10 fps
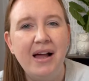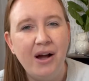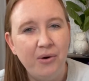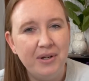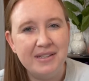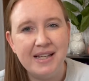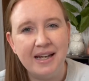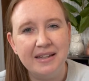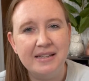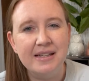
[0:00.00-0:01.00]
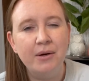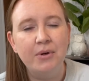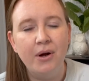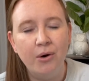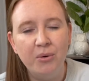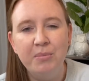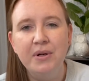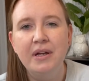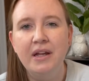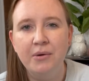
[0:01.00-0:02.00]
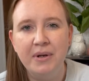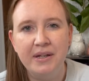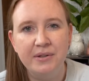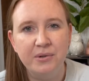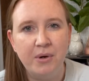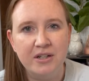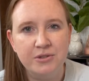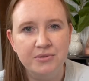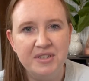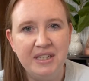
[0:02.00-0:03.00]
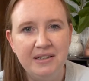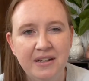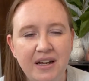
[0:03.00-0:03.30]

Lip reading: out exactly as I would hope in a regular wash routine.